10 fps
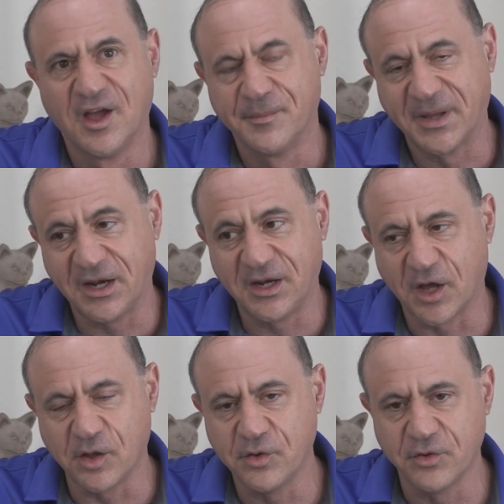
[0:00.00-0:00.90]
But
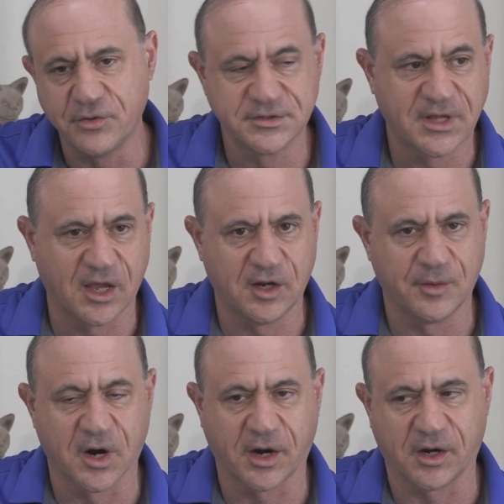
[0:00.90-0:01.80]
now Google's gaining
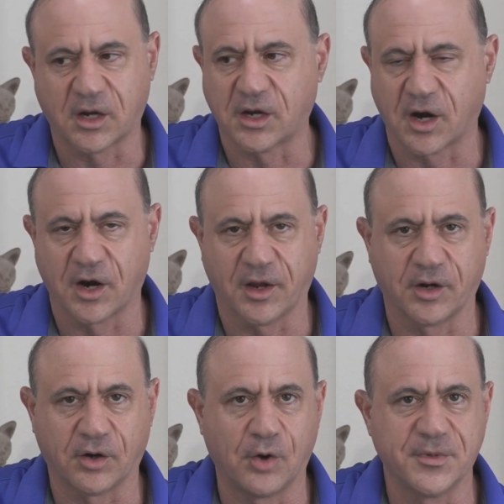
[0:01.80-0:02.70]
market share
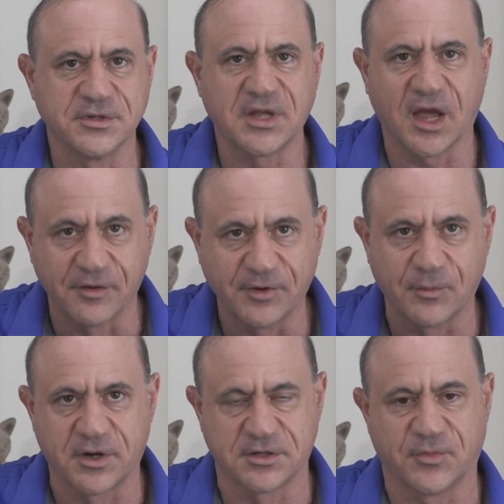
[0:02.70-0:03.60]
and almost
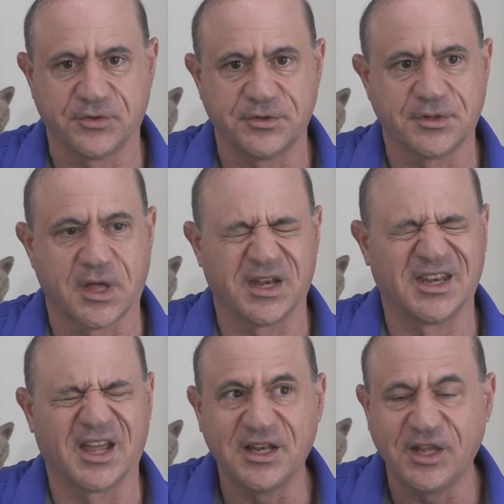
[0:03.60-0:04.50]
everyone is multi cloud.
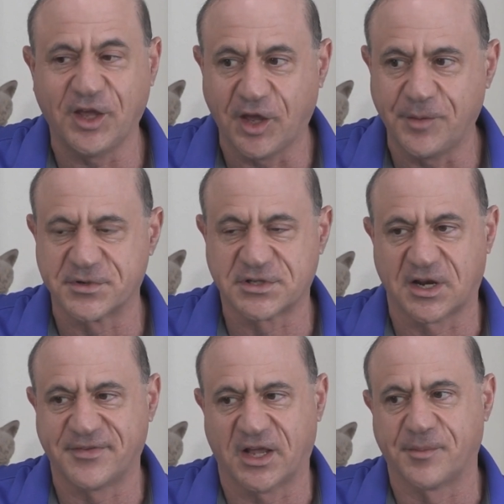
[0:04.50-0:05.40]
98%
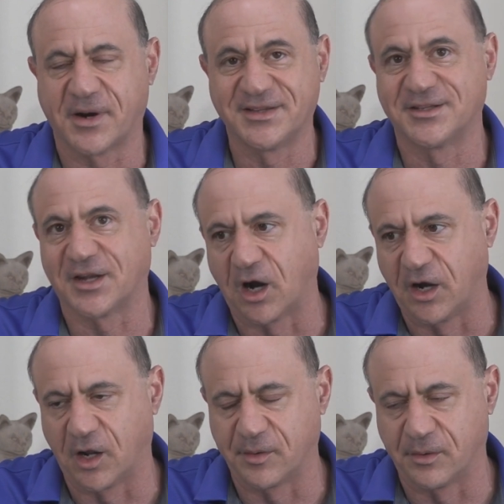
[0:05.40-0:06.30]
of enterprises are
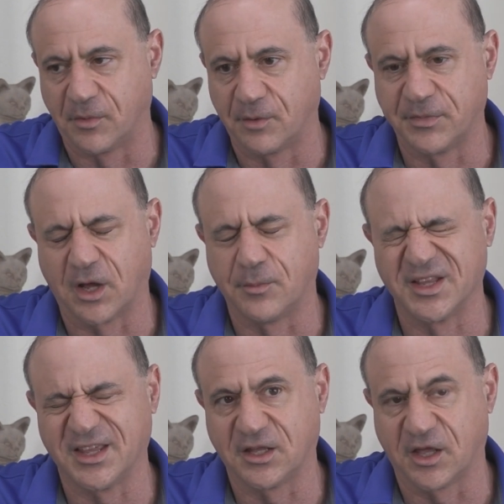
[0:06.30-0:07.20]
now, are now
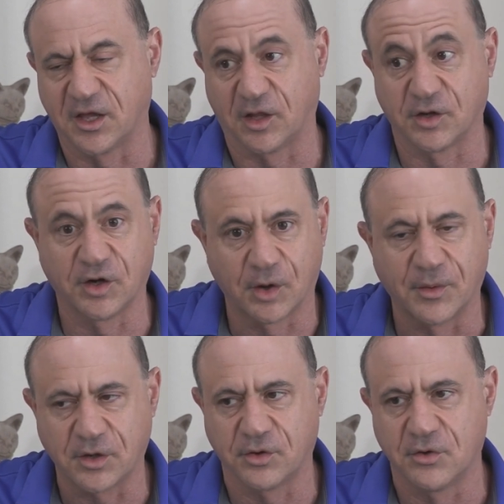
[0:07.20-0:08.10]
multi cloud and they're
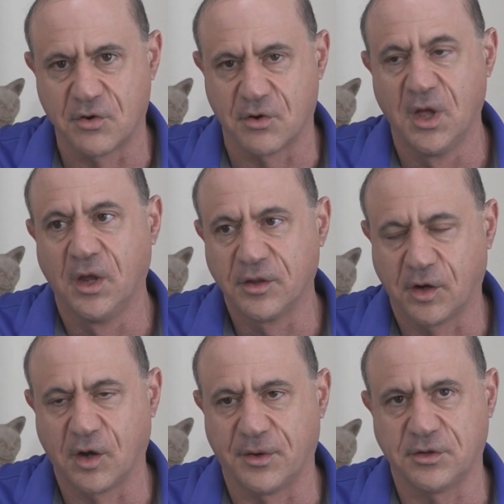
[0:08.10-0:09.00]
going to Google, they're
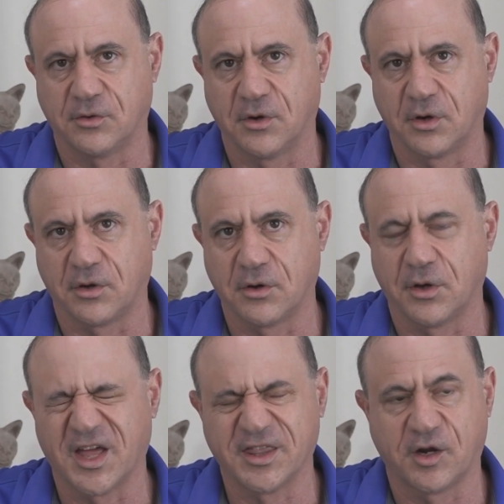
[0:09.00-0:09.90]
going to
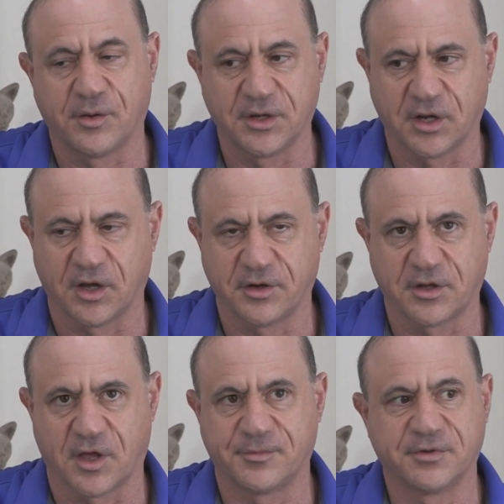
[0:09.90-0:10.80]
Oracle, and they're going to other
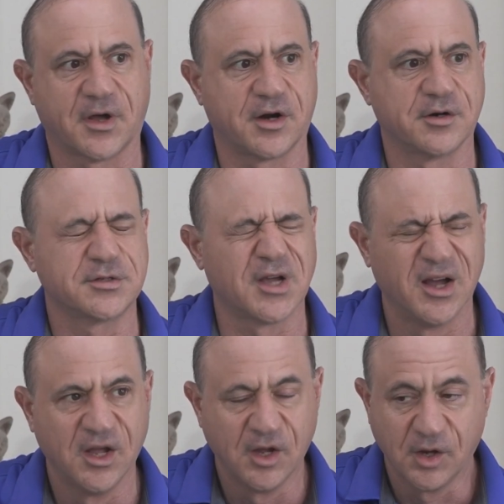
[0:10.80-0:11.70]
cloud providers. So
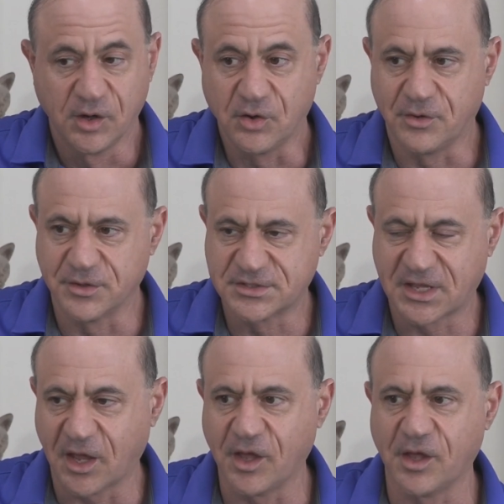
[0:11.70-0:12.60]
Google
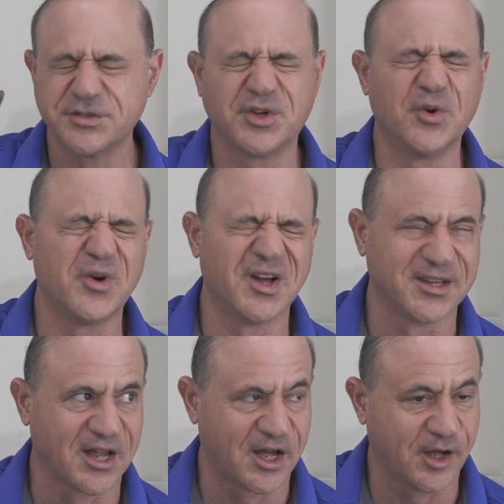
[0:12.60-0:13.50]
skills, Google
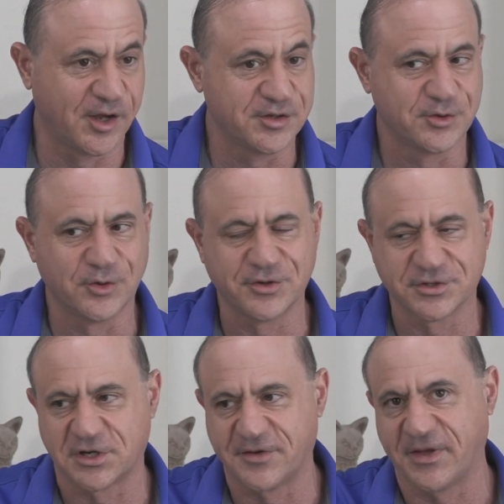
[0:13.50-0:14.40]
knowledge, Google
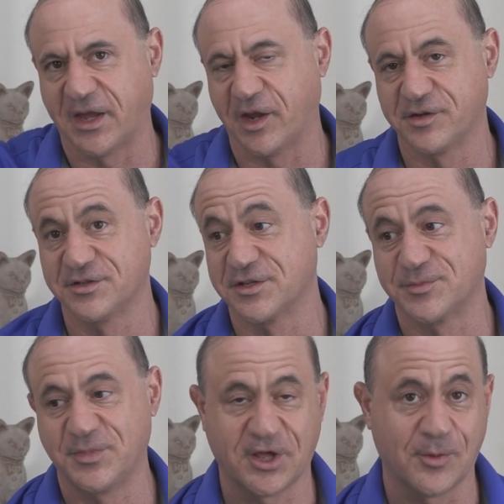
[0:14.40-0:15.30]
certifications
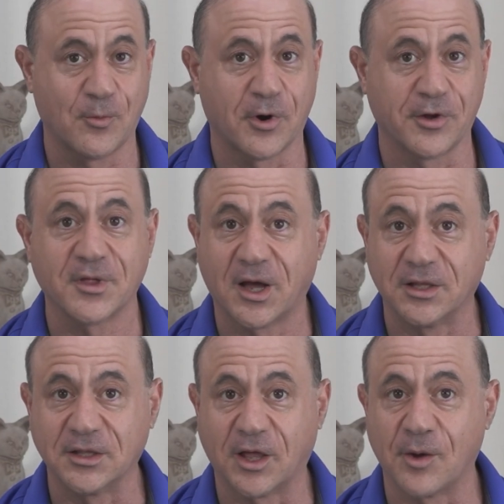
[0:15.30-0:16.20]
just became worth a
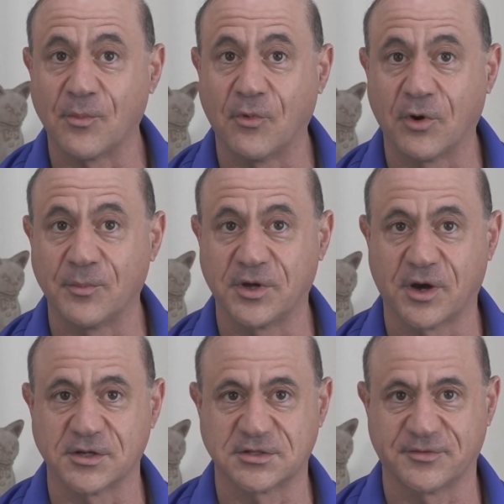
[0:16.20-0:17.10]
lot more
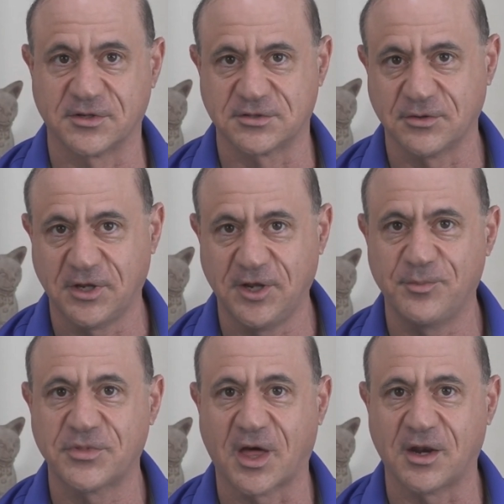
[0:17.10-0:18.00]
because of it. So
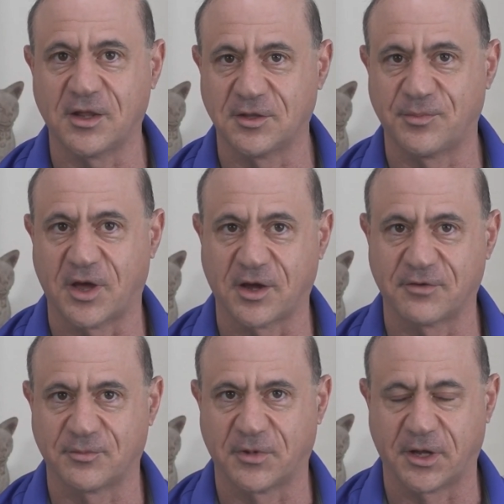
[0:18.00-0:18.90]
keep that in the back
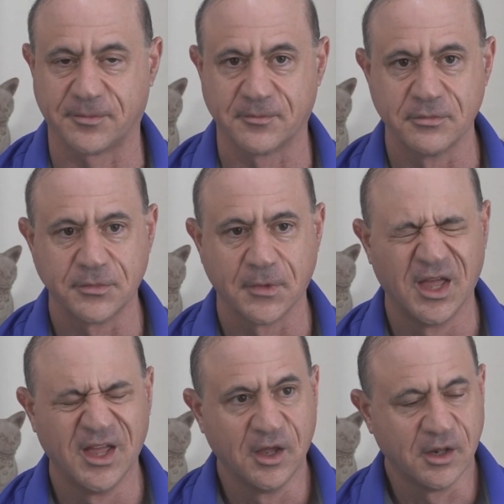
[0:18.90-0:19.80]
of your mind.
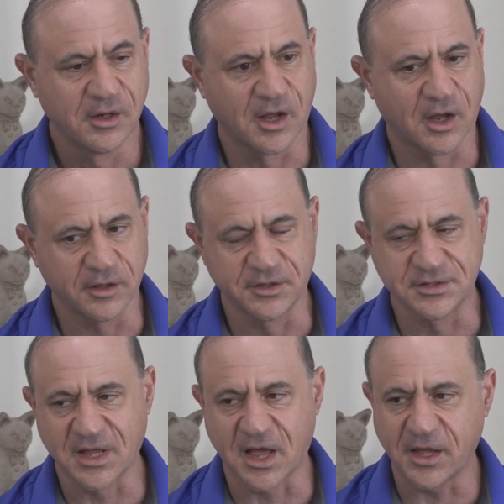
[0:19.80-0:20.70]
Now, there's
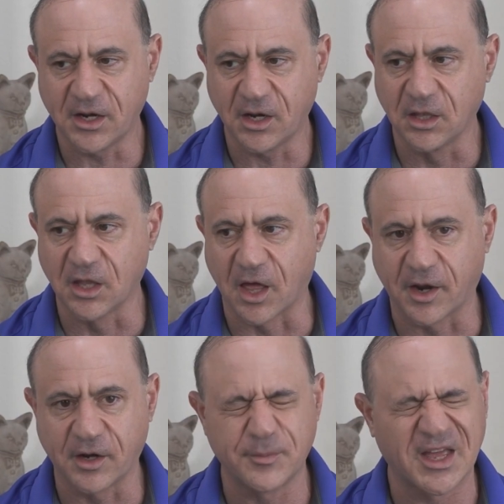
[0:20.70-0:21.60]
not a
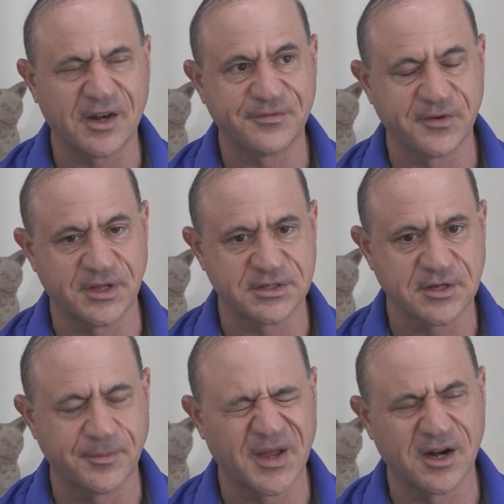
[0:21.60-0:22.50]
lot of demand for this
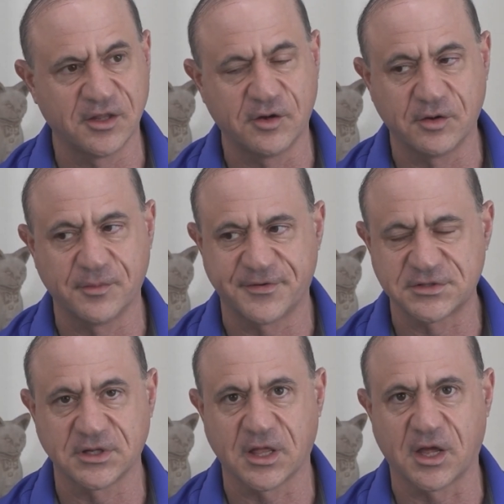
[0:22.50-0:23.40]
compared the Google
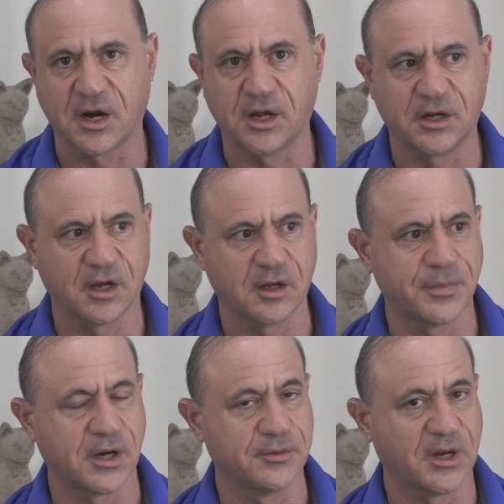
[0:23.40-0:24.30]
Professional Cloud Architect
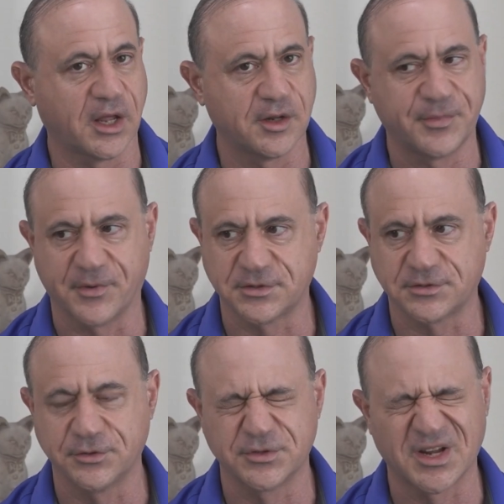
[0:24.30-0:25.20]
compared to an AWS
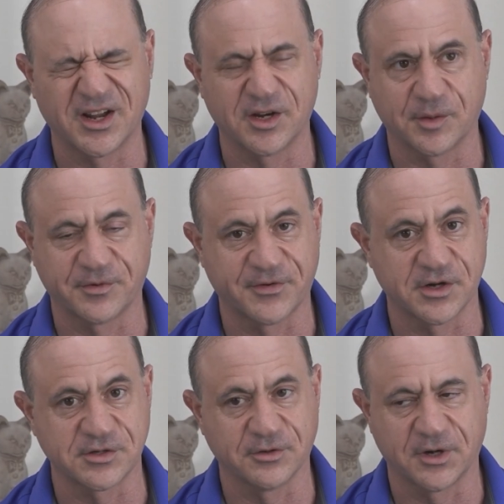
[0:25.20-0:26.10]
Solutions Architect
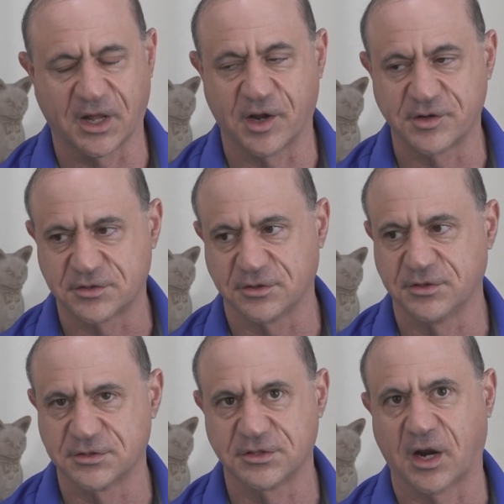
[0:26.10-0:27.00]
Professional or an Azure
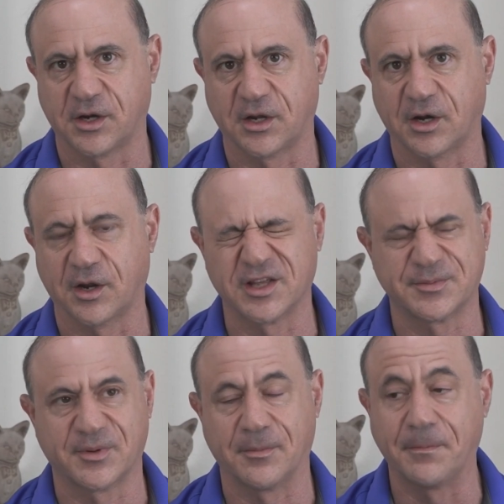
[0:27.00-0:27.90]
Solutions Architect
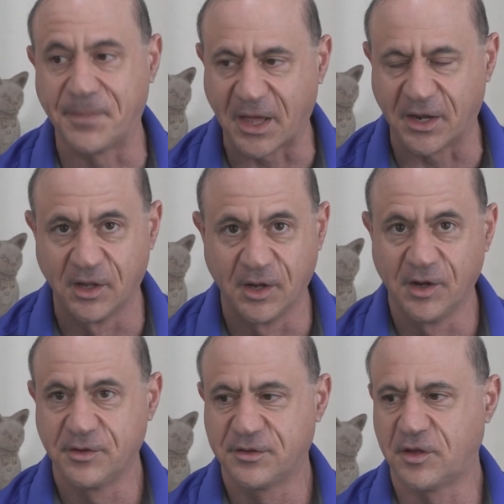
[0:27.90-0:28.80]
Expert, but
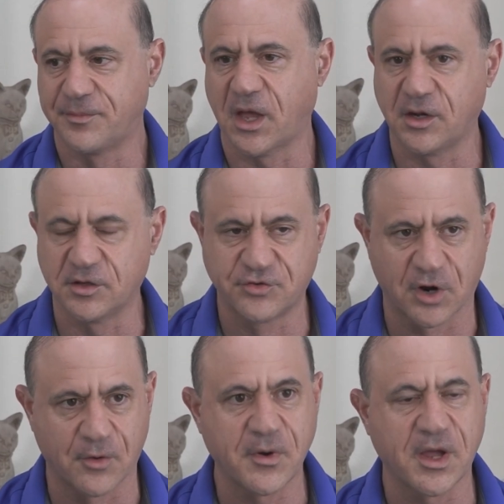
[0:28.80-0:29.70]
the demand is
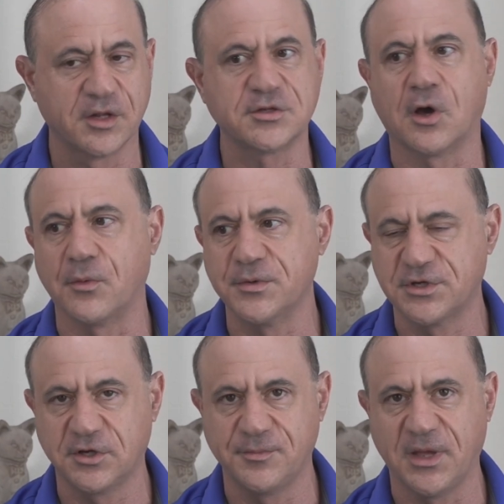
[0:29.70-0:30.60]
growing and it's always
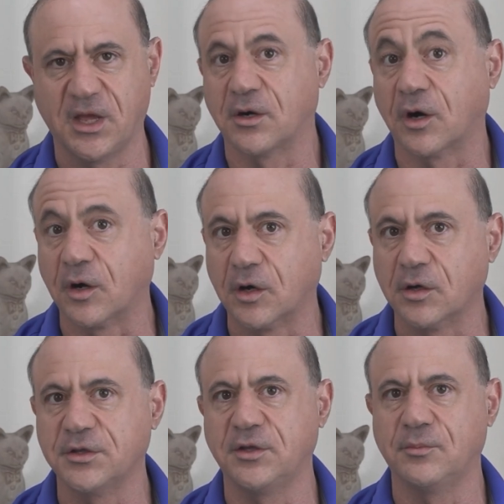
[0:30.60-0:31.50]
good to be an
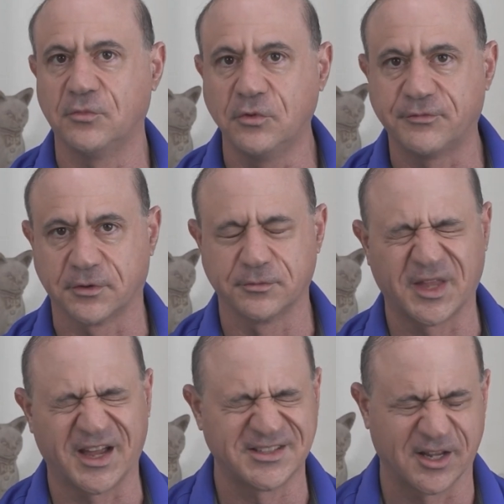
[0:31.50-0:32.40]
early mover.
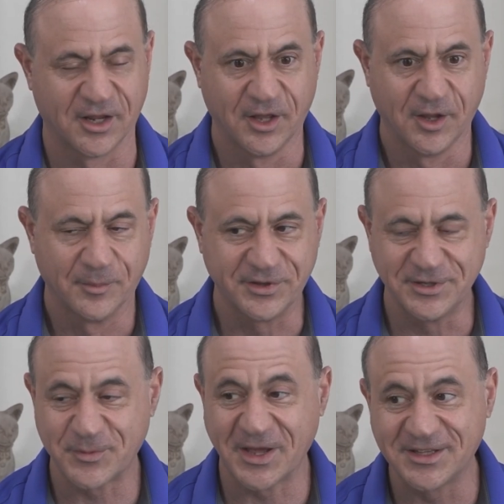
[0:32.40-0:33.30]
Like I said,
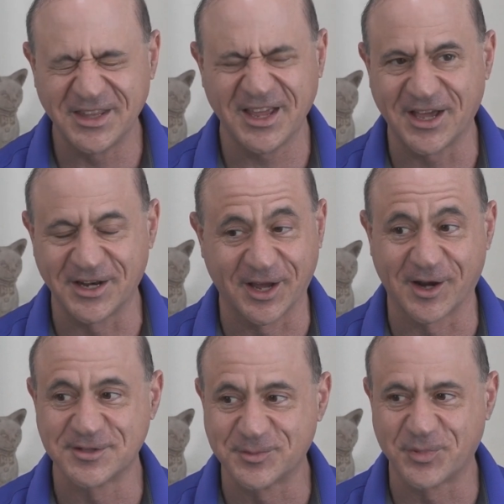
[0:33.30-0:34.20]
please wait till the end. I
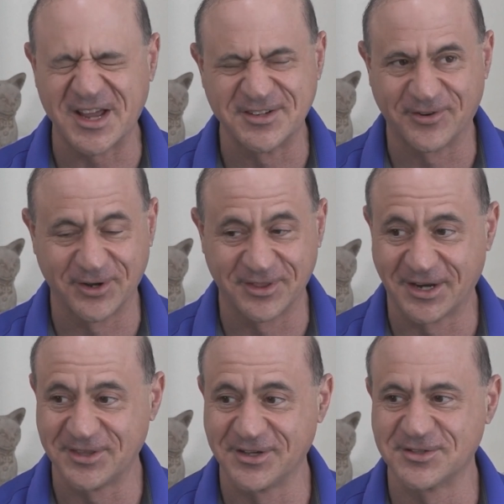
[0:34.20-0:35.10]
got a surprise for you that
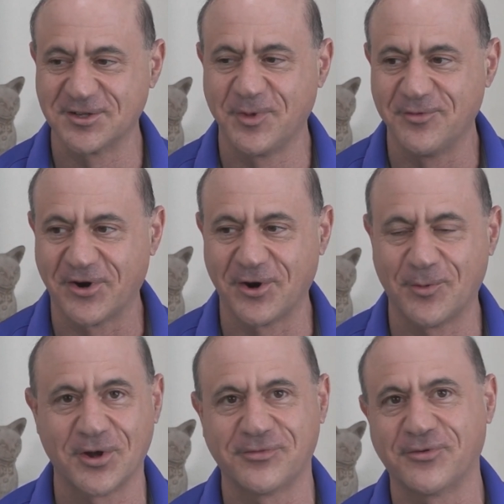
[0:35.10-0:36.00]
I think is going to be very
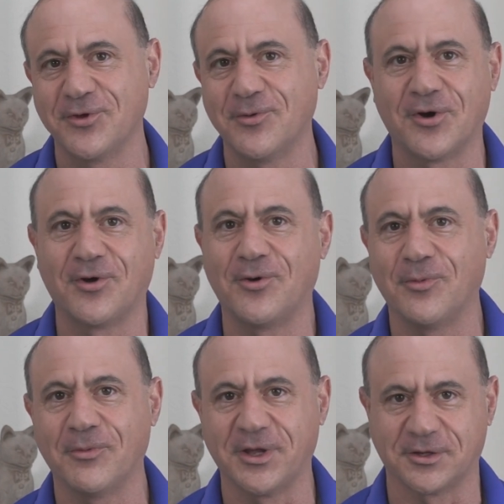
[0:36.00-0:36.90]
worth for you all
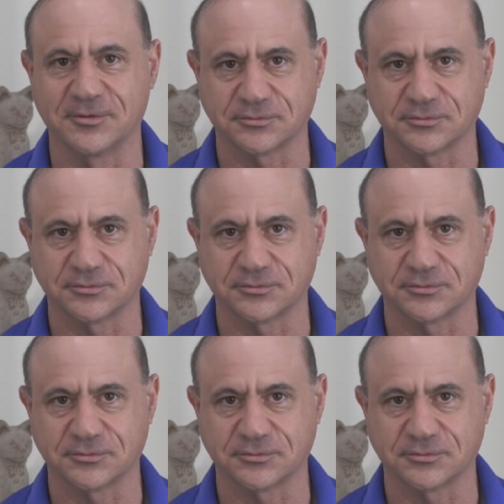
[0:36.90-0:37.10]
waiting.